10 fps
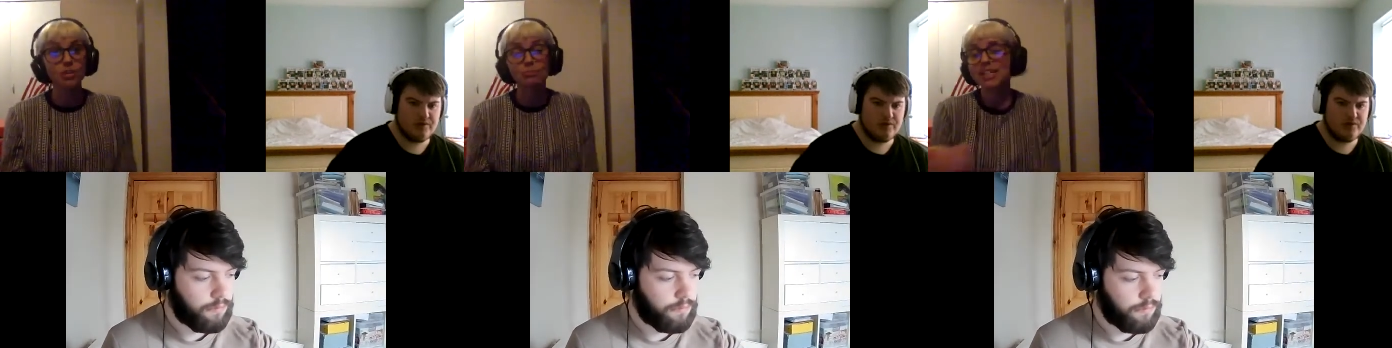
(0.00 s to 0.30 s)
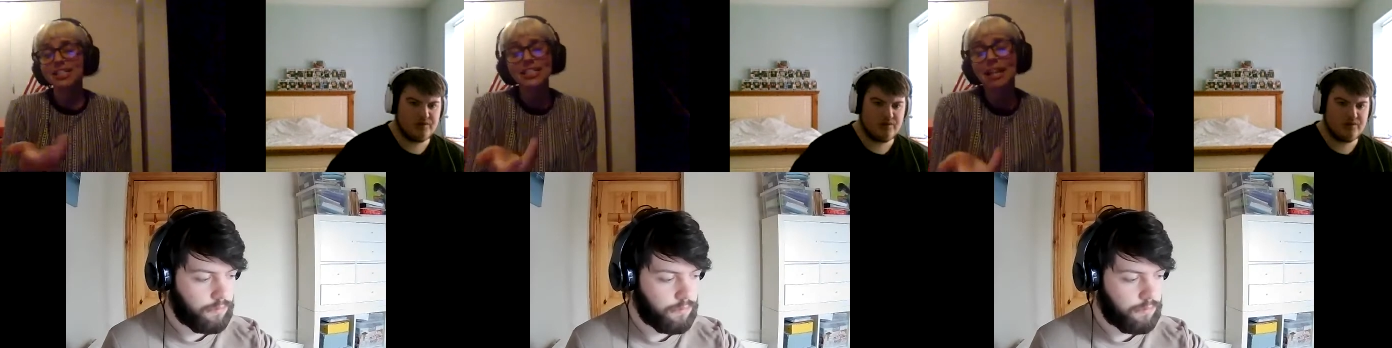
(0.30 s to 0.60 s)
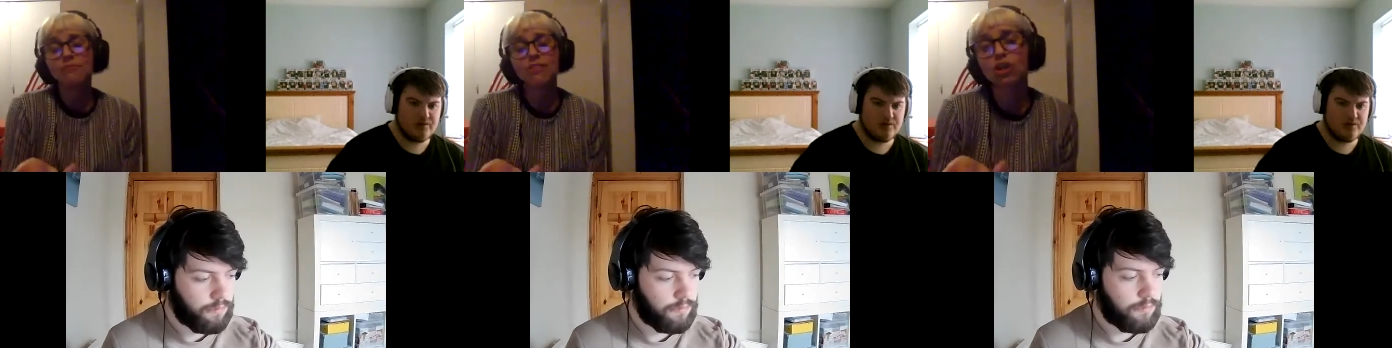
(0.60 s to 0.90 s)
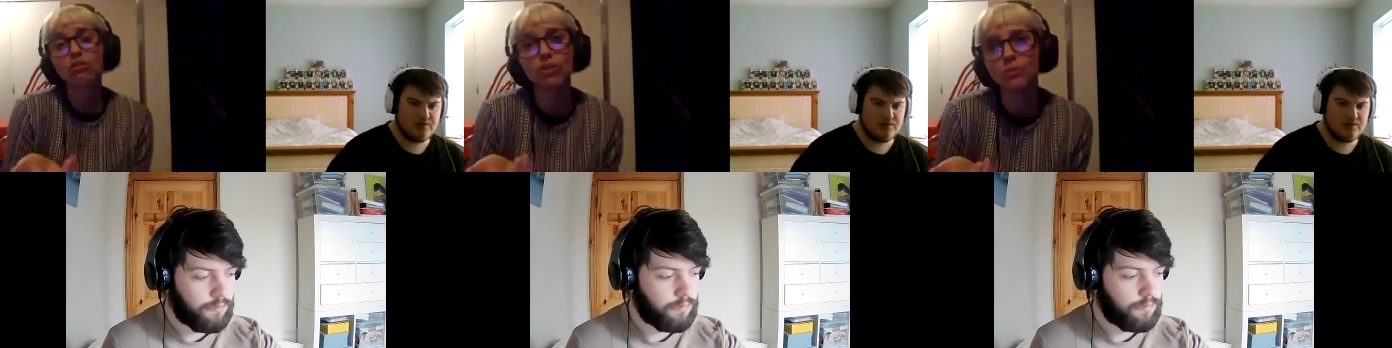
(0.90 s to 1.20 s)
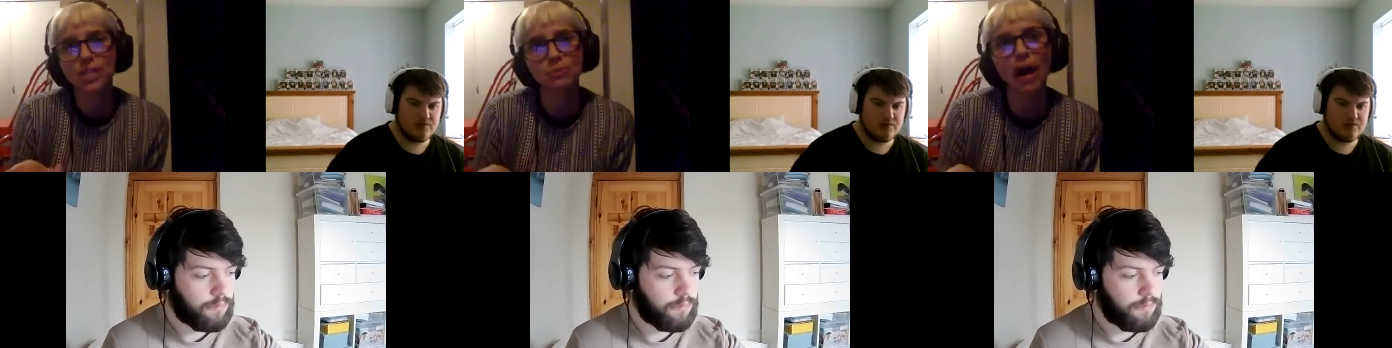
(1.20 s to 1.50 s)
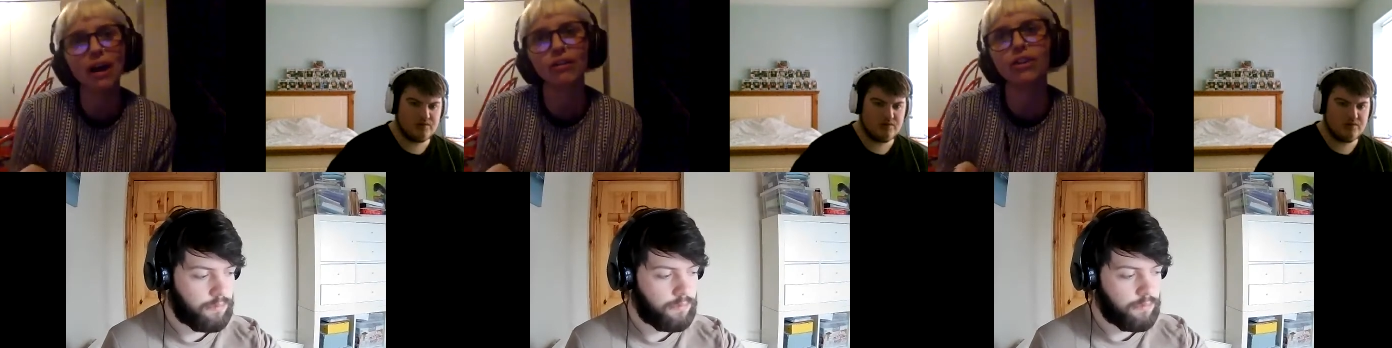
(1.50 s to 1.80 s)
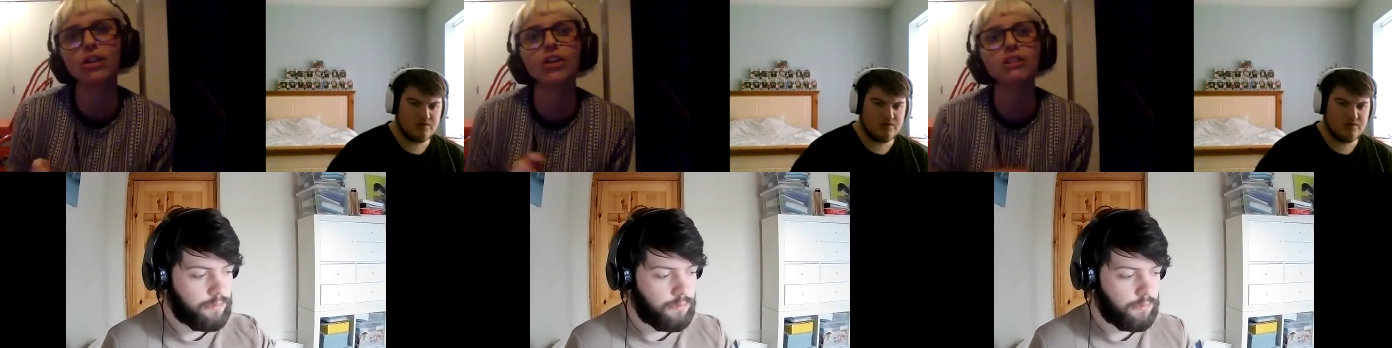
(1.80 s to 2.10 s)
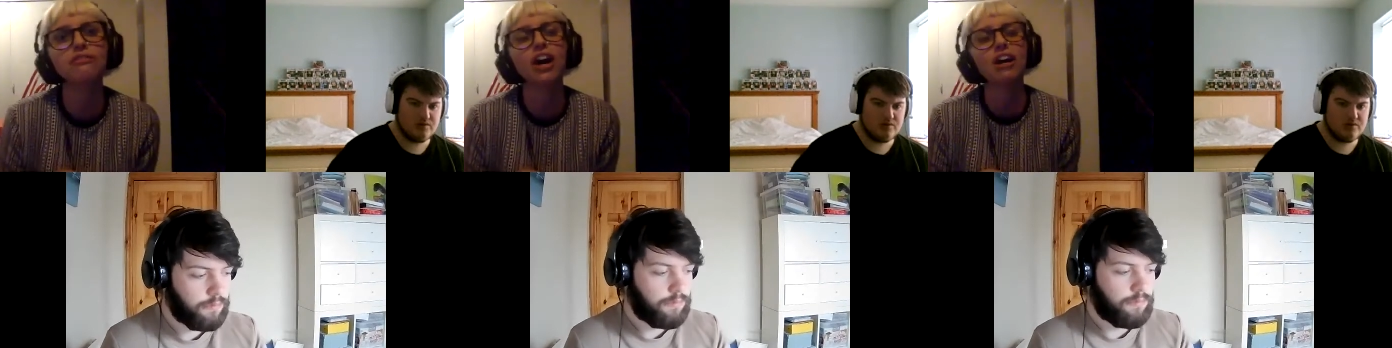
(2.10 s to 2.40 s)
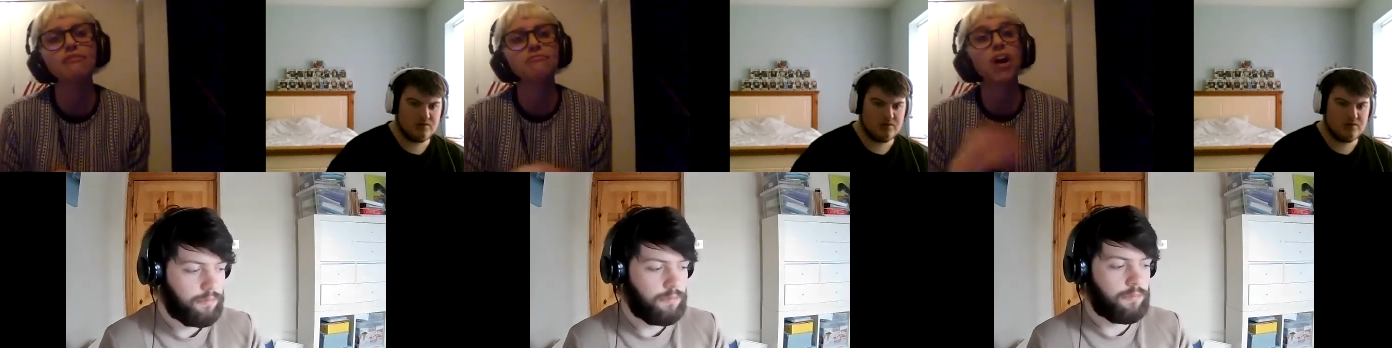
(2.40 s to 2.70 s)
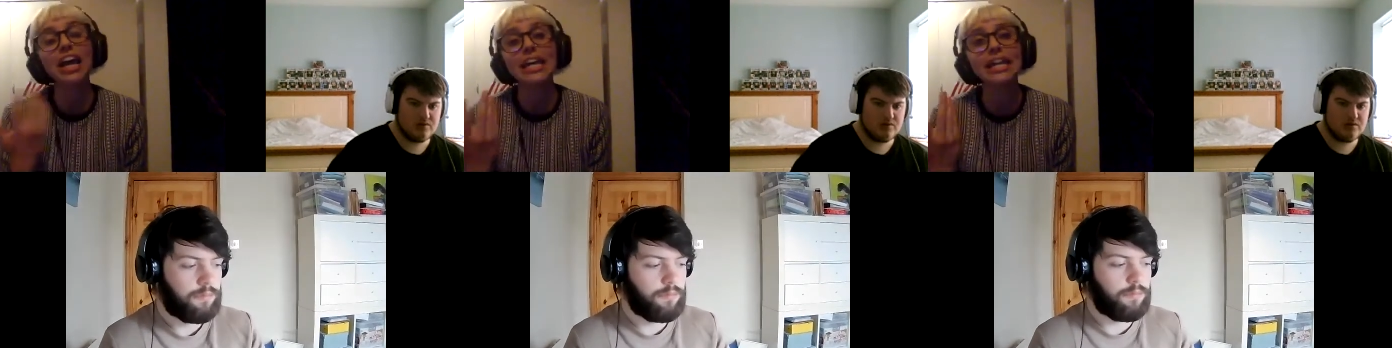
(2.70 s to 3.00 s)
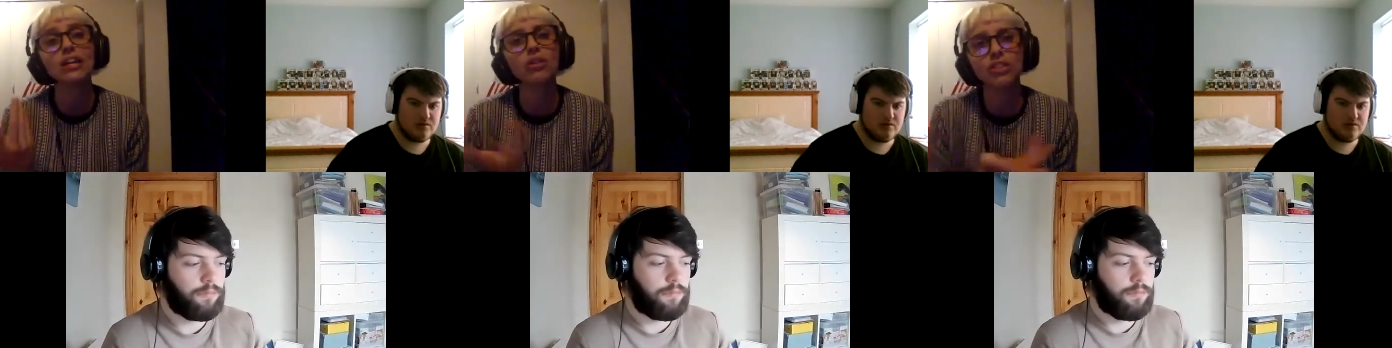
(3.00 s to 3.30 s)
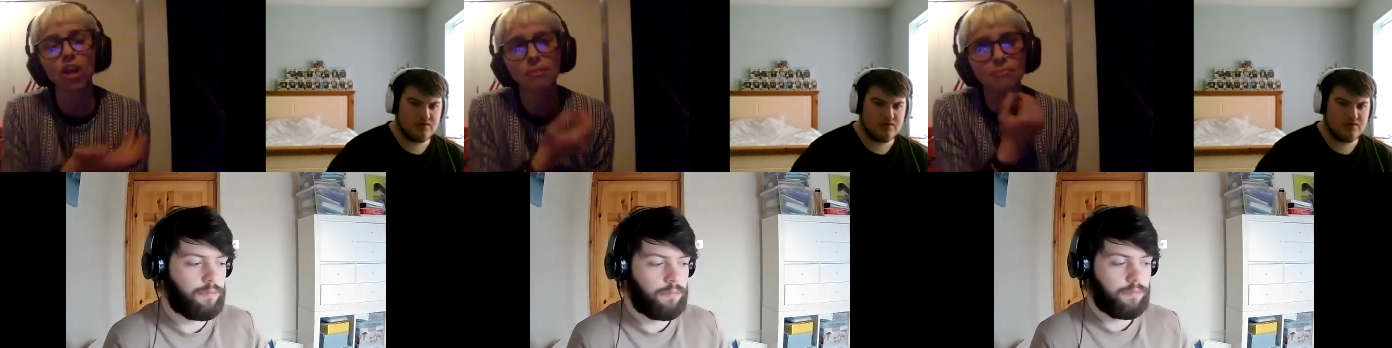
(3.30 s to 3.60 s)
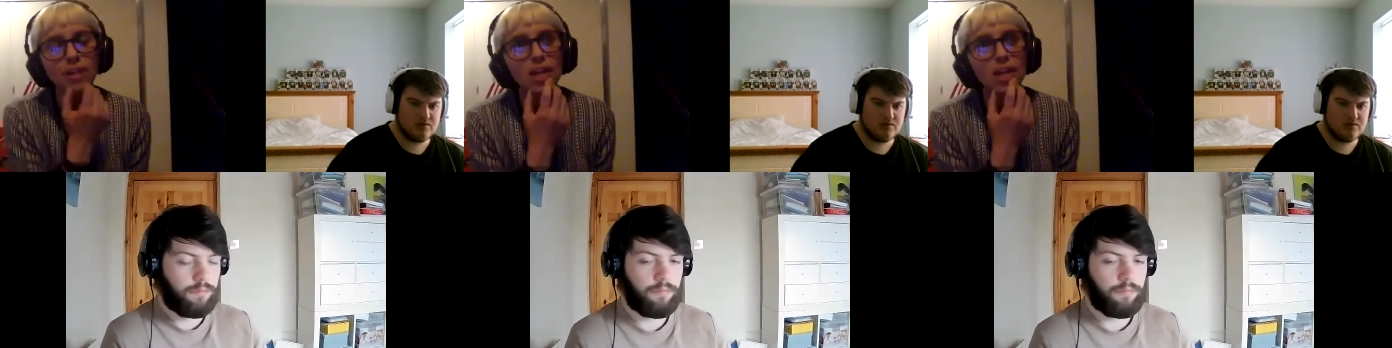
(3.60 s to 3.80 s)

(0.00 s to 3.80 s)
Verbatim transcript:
Speaker 1: But it's the same for the crew as well. You find I hear, not that I'm